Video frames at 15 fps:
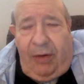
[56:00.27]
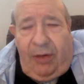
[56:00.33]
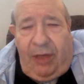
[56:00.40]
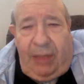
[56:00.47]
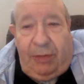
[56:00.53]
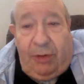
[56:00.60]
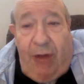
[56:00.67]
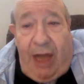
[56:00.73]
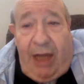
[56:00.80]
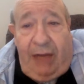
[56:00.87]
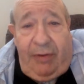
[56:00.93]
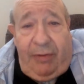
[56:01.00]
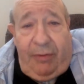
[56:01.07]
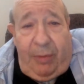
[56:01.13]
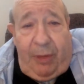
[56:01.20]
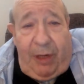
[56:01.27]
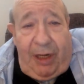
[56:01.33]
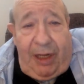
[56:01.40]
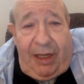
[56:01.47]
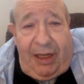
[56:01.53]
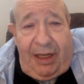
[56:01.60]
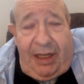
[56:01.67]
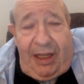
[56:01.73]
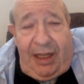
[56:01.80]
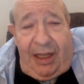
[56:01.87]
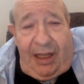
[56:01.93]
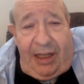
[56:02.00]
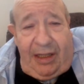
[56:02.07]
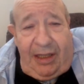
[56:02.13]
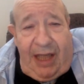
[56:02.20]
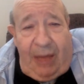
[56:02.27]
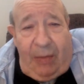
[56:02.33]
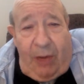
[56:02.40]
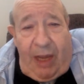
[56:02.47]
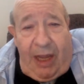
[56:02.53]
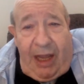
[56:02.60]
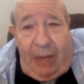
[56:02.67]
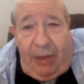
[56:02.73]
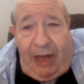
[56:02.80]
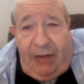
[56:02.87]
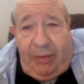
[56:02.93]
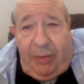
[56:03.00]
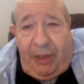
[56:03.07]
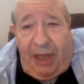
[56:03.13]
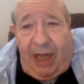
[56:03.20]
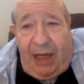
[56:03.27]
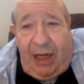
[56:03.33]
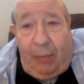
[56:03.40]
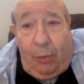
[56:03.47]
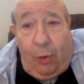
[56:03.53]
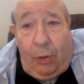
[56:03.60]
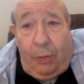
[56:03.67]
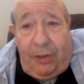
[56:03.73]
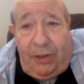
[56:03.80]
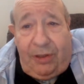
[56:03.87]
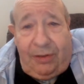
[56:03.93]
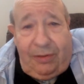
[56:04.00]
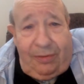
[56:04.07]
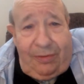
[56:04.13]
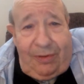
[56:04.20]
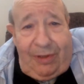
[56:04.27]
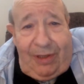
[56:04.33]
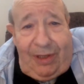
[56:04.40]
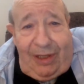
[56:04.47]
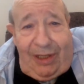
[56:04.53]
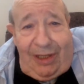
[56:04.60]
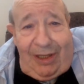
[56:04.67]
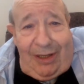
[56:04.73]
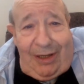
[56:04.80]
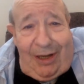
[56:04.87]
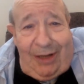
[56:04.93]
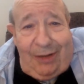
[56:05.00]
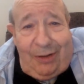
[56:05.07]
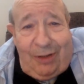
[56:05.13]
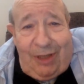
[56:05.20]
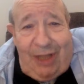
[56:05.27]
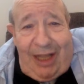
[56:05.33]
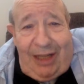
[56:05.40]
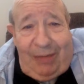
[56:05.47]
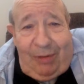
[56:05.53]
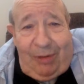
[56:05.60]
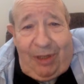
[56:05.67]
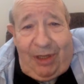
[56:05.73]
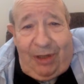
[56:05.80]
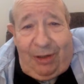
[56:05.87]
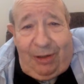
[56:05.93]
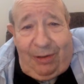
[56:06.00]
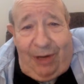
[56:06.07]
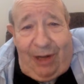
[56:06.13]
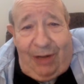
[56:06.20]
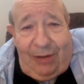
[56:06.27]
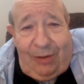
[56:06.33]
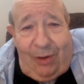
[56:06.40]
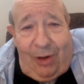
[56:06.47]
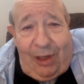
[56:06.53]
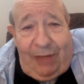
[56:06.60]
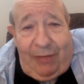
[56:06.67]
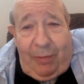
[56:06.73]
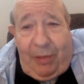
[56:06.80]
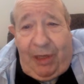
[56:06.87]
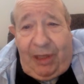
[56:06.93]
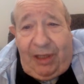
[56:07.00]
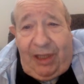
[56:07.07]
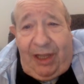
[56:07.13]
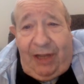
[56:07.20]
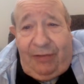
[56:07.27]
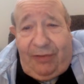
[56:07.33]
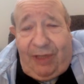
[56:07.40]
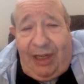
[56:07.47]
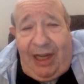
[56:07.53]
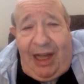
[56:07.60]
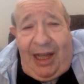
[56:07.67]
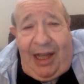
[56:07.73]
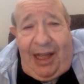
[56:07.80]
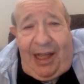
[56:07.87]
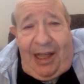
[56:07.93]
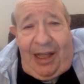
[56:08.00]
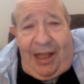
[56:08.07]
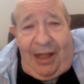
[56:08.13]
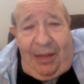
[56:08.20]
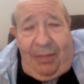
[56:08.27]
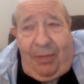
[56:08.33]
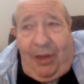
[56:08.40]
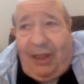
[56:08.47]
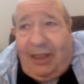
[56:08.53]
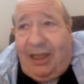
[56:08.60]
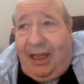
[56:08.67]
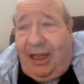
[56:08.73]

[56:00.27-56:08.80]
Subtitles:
don't keep track of everybody that way. I would have to be kind of morbid to understand what year, how long everybody lived. But